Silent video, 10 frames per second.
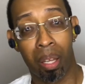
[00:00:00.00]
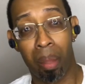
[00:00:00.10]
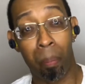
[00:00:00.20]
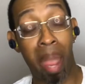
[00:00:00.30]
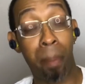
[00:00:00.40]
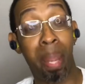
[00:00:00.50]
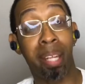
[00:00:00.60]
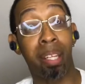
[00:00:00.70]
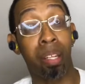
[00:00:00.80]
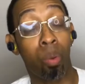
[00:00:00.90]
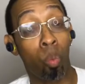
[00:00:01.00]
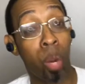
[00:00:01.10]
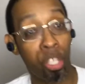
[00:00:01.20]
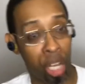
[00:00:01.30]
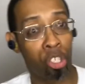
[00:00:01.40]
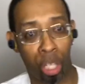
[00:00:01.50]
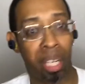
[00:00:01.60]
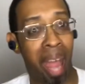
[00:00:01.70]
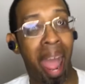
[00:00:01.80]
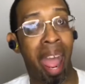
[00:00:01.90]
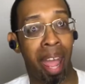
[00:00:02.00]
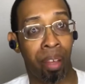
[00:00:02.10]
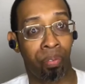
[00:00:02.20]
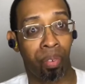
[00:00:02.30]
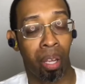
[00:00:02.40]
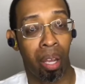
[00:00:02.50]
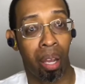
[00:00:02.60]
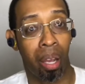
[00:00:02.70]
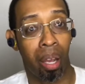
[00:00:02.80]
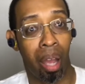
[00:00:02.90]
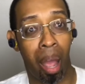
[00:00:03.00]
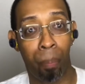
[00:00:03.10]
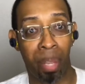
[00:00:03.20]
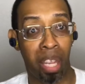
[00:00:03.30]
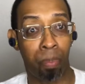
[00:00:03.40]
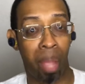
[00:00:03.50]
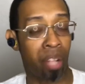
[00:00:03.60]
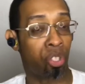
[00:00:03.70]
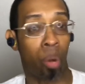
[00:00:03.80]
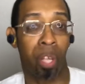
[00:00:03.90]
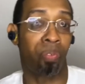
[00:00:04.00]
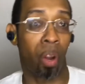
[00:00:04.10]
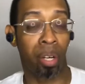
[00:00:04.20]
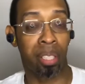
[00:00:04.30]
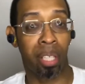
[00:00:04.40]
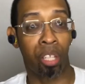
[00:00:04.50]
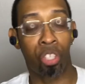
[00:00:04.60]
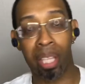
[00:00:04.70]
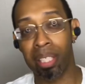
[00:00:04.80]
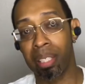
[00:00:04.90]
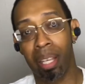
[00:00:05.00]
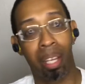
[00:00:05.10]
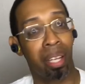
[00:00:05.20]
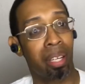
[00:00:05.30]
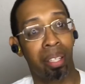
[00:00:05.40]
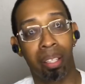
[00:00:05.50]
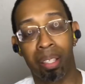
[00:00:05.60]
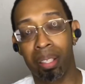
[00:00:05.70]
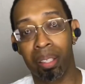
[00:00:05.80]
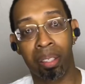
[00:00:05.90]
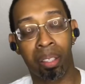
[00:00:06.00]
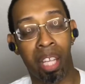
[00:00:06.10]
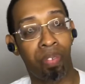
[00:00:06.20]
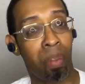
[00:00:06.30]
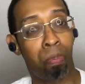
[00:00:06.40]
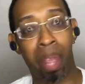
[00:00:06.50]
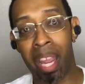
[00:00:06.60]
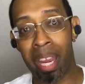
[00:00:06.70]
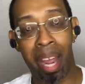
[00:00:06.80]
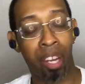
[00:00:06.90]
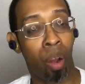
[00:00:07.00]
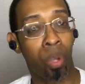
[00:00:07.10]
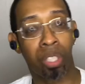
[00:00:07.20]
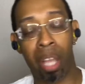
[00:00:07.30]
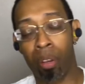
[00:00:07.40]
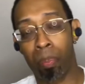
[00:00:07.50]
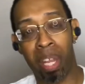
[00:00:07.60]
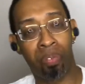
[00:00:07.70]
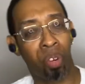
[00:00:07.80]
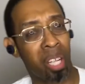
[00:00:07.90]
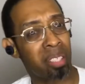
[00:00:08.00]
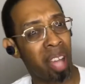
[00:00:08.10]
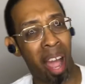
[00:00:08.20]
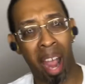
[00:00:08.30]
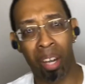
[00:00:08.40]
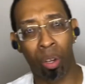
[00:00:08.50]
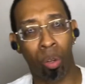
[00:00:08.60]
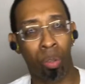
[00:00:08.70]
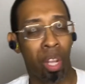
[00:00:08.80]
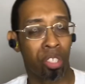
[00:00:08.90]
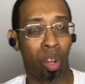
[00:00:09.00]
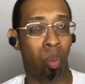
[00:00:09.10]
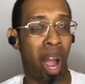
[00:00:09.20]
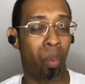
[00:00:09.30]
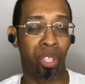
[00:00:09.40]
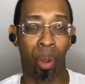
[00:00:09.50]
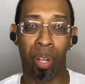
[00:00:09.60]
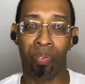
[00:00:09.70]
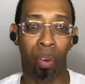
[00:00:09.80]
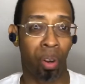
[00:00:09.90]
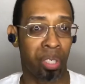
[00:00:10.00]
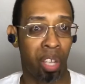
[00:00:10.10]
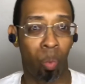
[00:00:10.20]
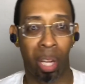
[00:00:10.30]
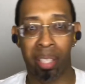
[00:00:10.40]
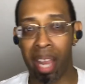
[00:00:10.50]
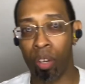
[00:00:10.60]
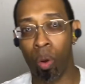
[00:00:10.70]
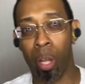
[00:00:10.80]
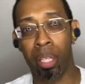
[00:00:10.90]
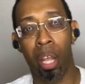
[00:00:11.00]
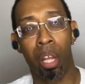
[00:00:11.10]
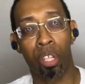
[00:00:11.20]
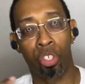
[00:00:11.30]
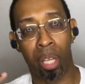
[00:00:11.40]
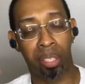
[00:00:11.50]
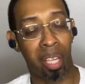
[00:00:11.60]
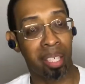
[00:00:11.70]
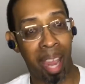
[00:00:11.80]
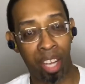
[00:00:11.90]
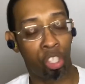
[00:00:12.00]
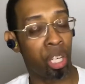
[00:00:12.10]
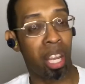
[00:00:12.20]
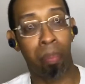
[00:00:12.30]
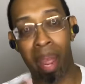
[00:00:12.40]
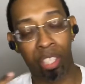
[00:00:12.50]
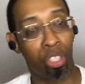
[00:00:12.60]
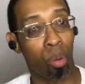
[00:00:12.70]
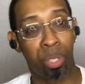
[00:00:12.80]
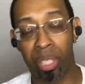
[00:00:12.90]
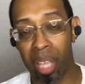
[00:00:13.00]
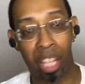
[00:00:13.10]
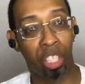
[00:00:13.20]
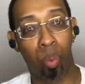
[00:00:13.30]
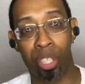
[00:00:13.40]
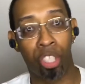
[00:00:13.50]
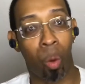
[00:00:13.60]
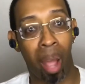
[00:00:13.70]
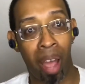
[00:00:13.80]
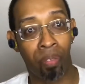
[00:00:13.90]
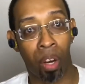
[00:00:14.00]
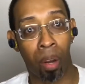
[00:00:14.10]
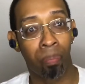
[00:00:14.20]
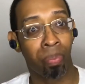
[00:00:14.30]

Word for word: Maybe we just shouldn't have Khabib and Tony Ferguson. Just leave it be. I know it's going to be for the title, so why would Tony Ferguson want to take on Justin Gaethje? It makes no sense whatsoever.